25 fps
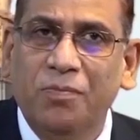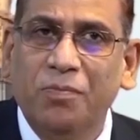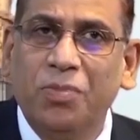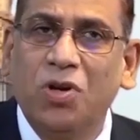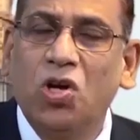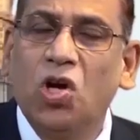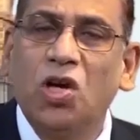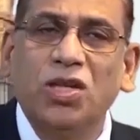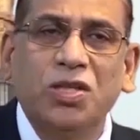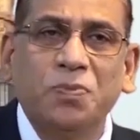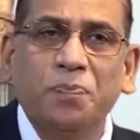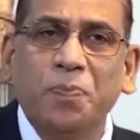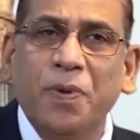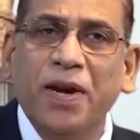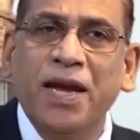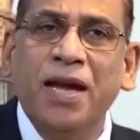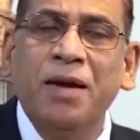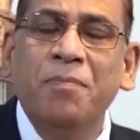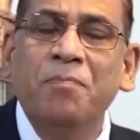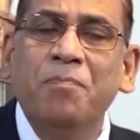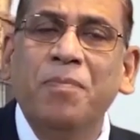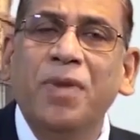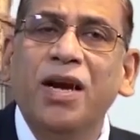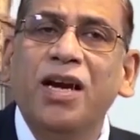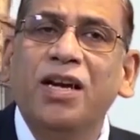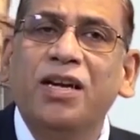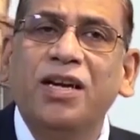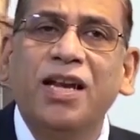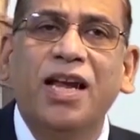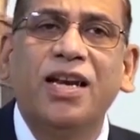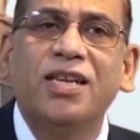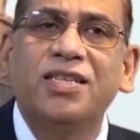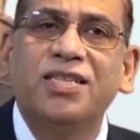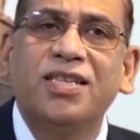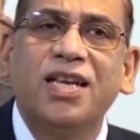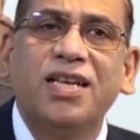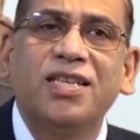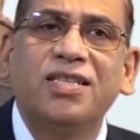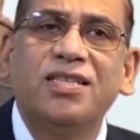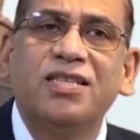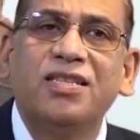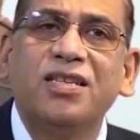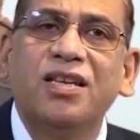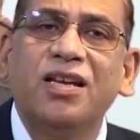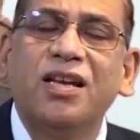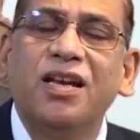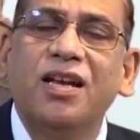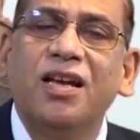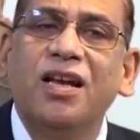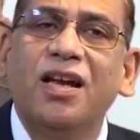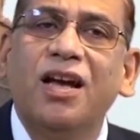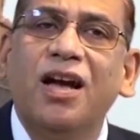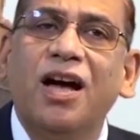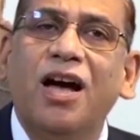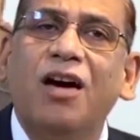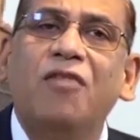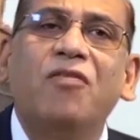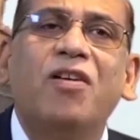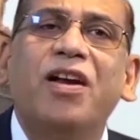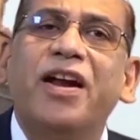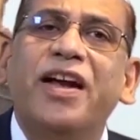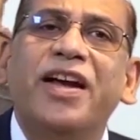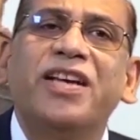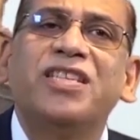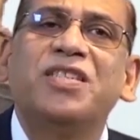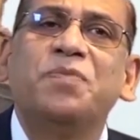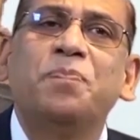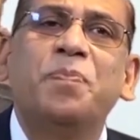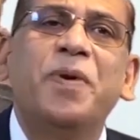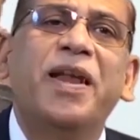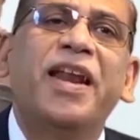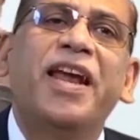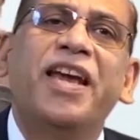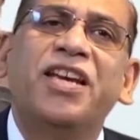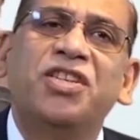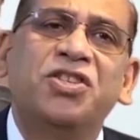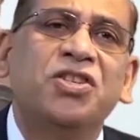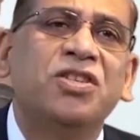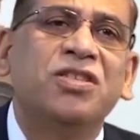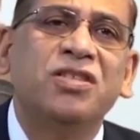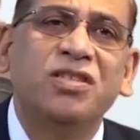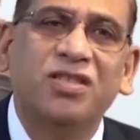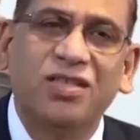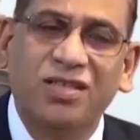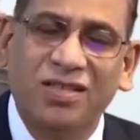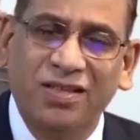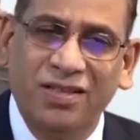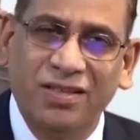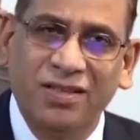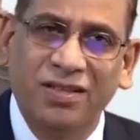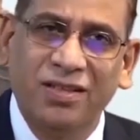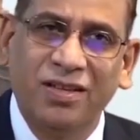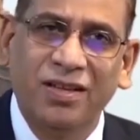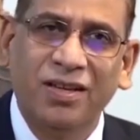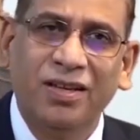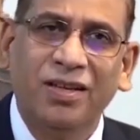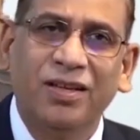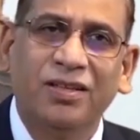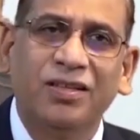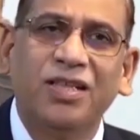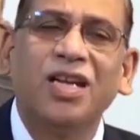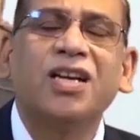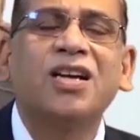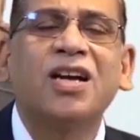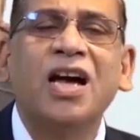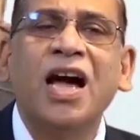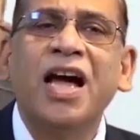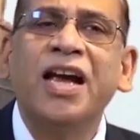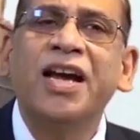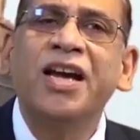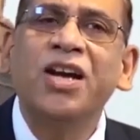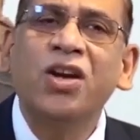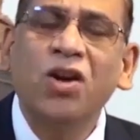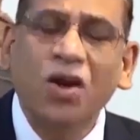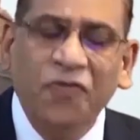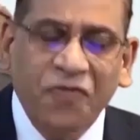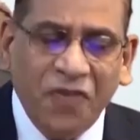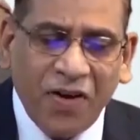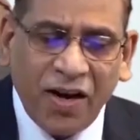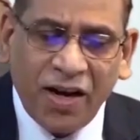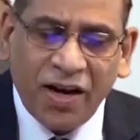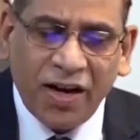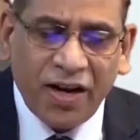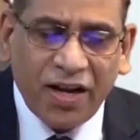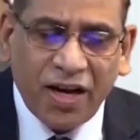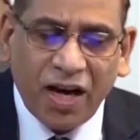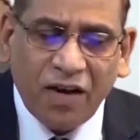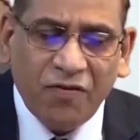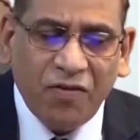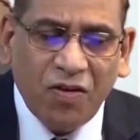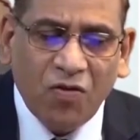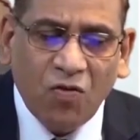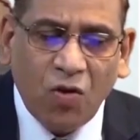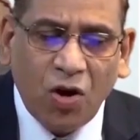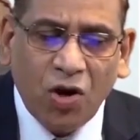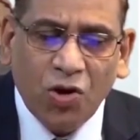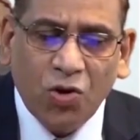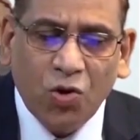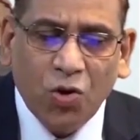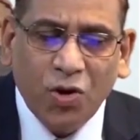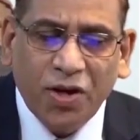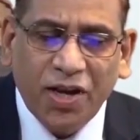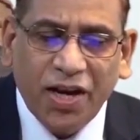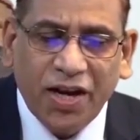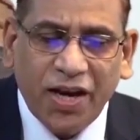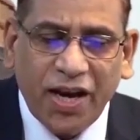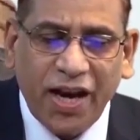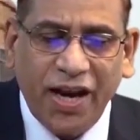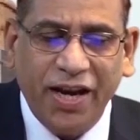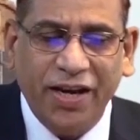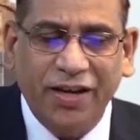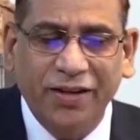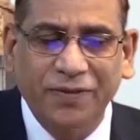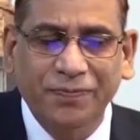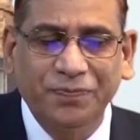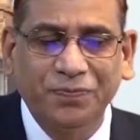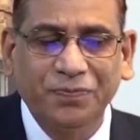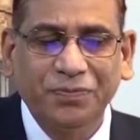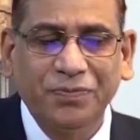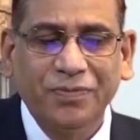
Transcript: because preamble tells us our aspirations, the kind of India we want to create.